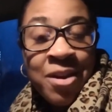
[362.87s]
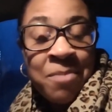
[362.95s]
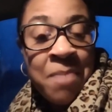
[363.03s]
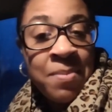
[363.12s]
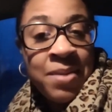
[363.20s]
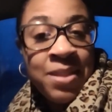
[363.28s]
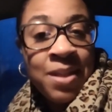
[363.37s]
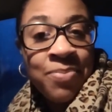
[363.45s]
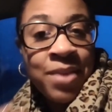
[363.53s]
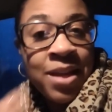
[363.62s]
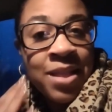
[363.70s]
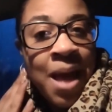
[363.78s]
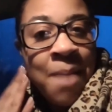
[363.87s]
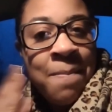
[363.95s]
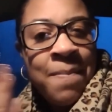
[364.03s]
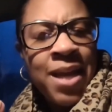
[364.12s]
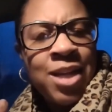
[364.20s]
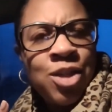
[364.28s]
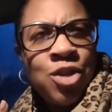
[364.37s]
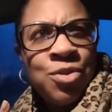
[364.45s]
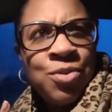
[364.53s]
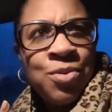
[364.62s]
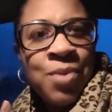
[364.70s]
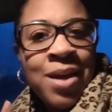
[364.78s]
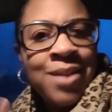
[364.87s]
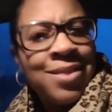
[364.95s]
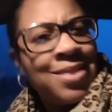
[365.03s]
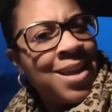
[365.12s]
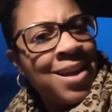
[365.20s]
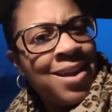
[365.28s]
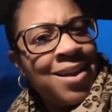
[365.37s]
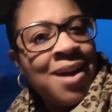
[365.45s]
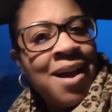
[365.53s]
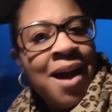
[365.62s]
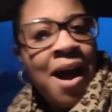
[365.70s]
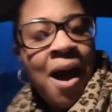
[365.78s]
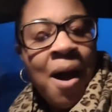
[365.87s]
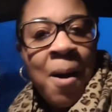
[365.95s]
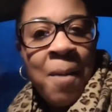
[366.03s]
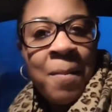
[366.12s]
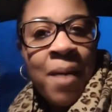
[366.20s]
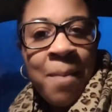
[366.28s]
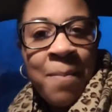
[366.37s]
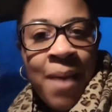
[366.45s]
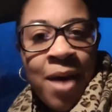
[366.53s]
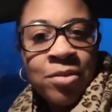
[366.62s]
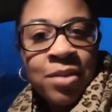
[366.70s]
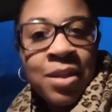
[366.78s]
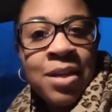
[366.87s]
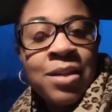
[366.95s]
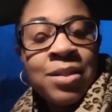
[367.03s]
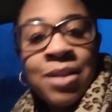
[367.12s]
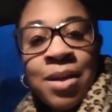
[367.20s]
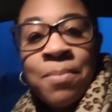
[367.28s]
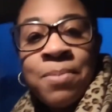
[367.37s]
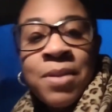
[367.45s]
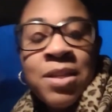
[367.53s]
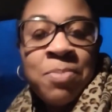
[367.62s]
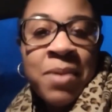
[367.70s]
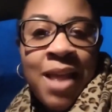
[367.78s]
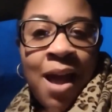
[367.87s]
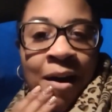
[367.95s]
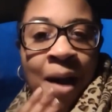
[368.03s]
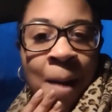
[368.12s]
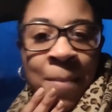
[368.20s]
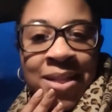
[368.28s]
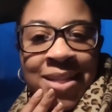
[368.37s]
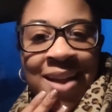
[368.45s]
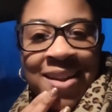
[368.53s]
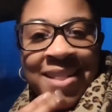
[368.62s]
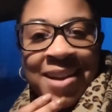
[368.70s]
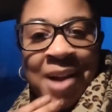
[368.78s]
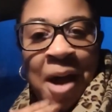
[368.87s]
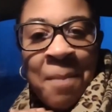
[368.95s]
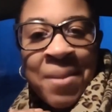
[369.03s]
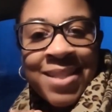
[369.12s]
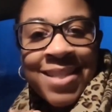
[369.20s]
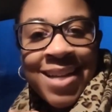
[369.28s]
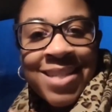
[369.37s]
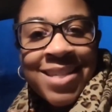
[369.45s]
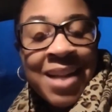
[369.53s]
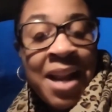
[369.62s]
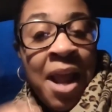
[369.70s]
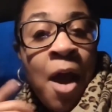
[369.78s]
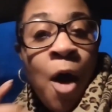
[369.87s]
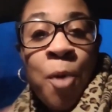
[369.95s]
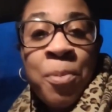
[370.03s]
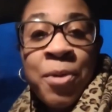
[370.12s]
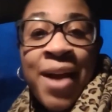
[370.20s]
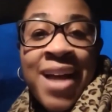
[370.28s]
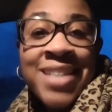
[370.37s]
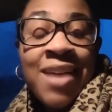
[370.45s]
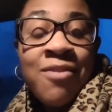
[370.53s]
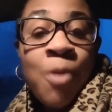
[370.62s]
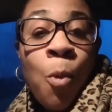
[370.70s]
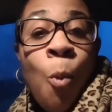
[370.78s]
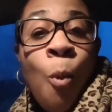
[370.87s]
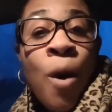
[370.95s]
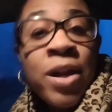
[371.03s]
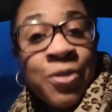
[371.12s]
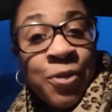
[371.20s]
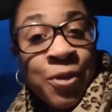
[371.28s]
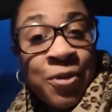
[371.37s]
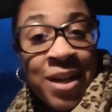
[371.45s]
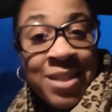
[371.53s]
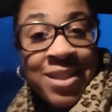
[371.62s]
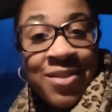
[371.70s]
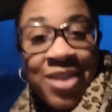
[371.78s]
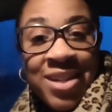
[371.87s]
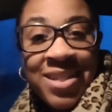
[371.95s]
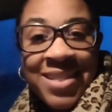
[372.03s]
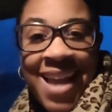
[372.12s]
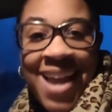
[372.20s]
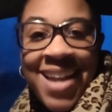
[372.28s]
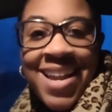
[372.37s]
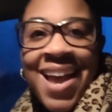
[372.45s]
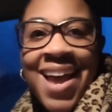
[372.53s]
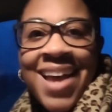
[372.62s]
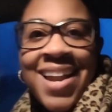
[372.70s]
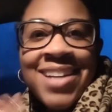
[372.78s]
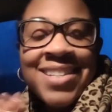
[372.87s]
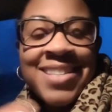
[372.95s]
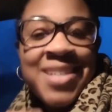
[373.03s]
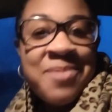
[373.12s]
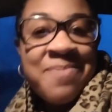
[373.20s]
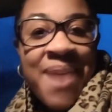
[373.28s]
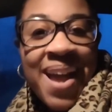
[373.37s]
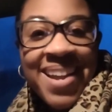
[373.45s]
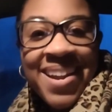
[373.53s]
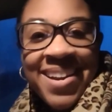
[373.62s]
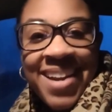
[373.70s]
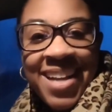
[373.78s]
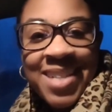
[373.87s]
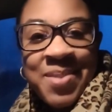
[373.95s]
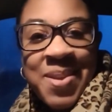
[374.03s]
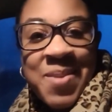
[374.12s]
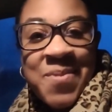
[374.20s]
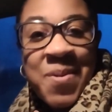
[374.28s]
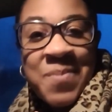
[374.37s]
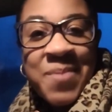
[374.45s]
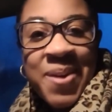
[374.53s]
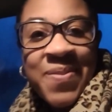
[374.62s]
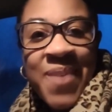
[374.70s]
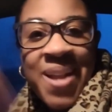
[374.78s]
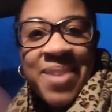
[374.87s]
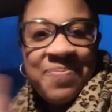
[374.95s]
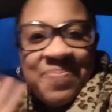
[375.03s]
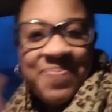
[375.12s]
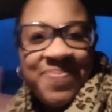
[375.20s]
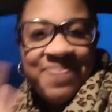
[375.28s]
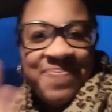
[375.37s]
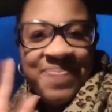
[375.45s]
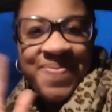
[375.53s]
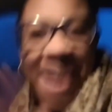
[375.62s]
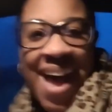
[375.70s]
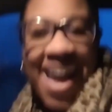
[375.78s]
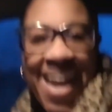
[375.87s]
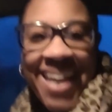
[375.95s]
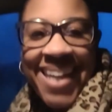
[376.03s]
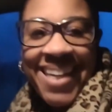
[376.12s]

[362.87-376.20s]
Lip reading: maybe something that made you think about this. Please put that comment down in the comment section. Hope you guys have a wonderful rest of your day, and I'll see you back here next week for more fun. Bye.